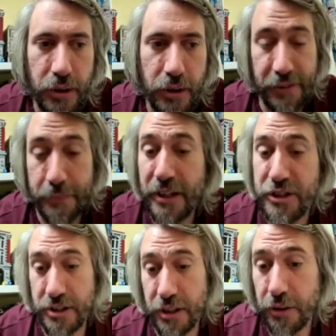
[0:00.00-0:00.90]
let's
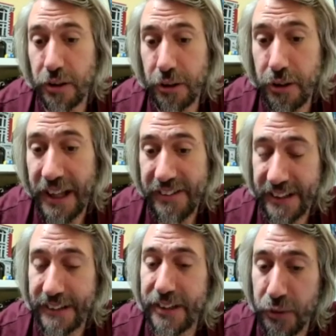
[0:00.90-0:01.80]
imagine that you you know you get
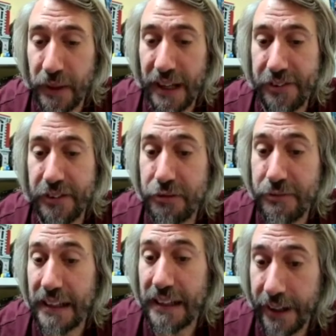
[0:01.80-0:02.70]
settled into a lesson that you
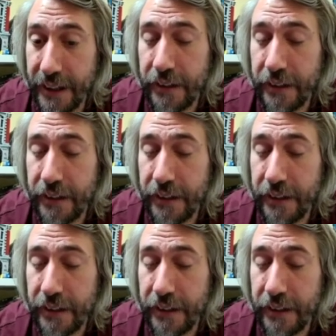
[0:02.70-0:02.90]
really like,